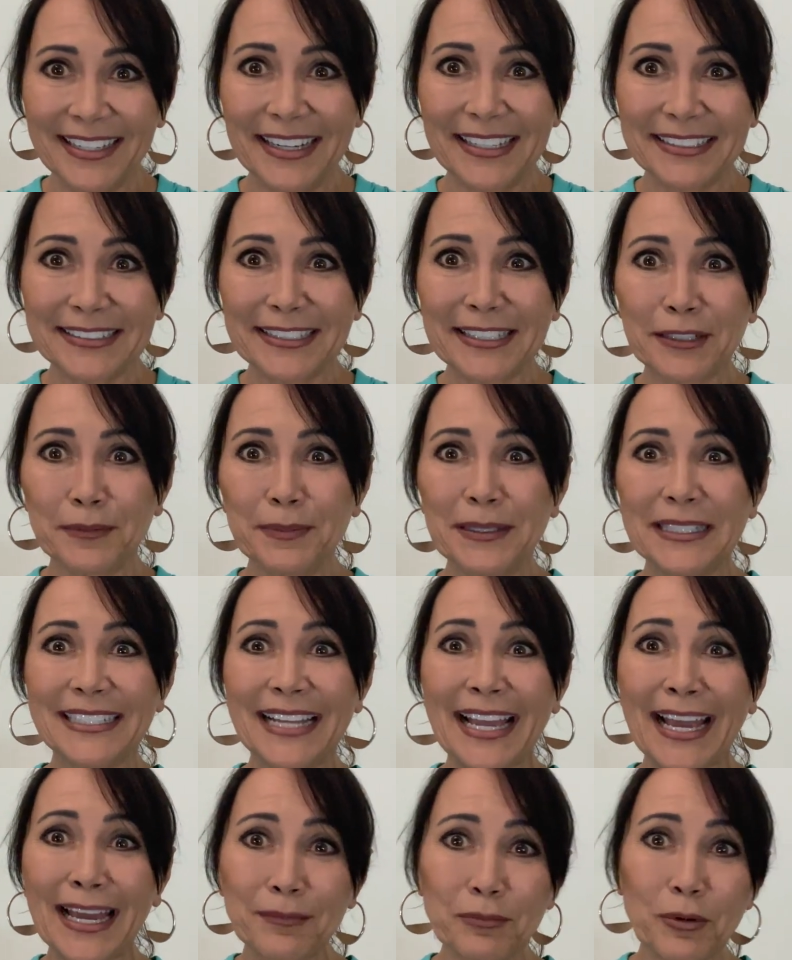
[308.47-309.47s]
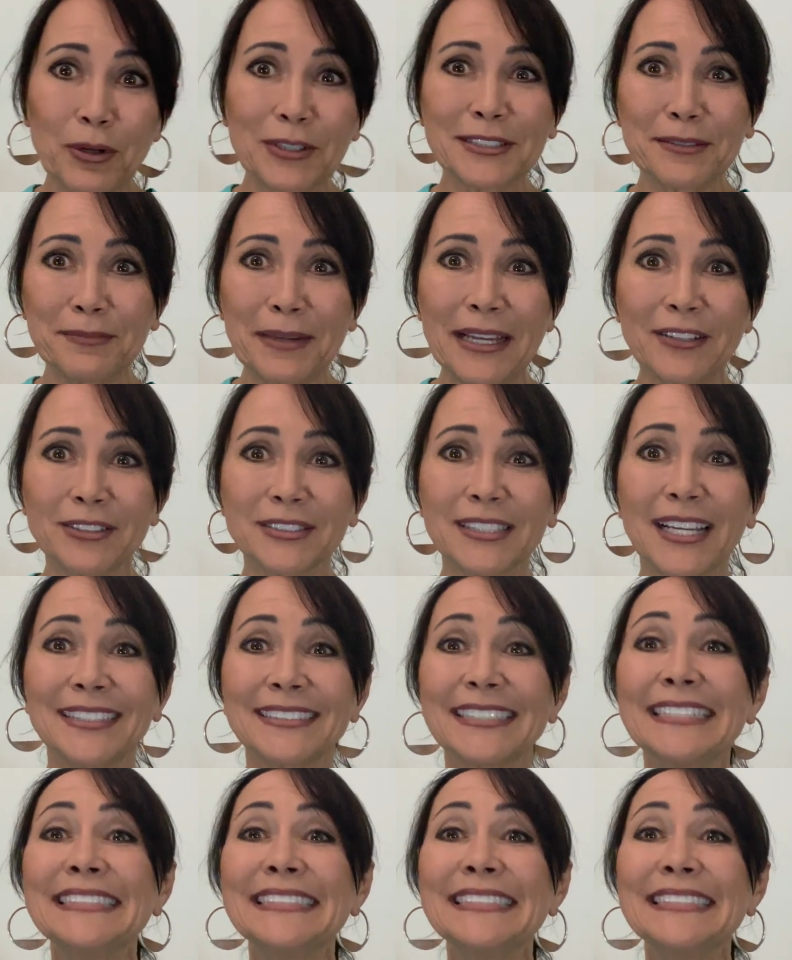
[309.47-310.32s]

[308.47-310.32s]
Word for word: a little bit and add more tomato sauce?"